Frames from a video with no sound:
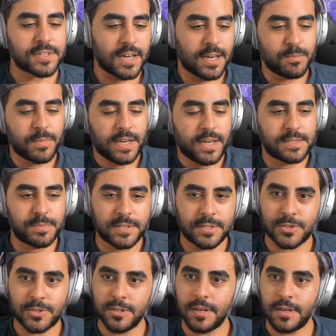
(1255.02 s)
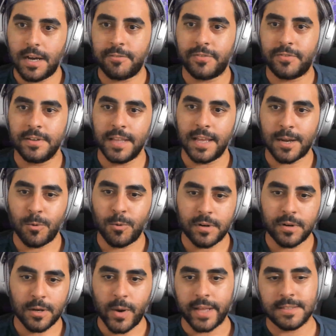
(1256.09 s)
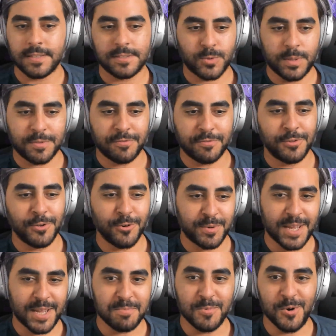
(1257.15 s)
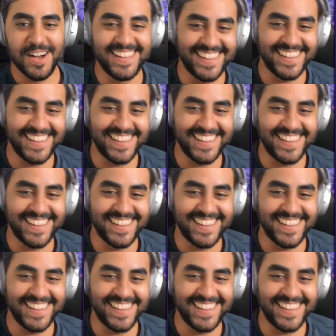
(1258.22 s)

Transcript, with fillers: time I speak to you, I feel like I want to go out and sweep the floor and get more.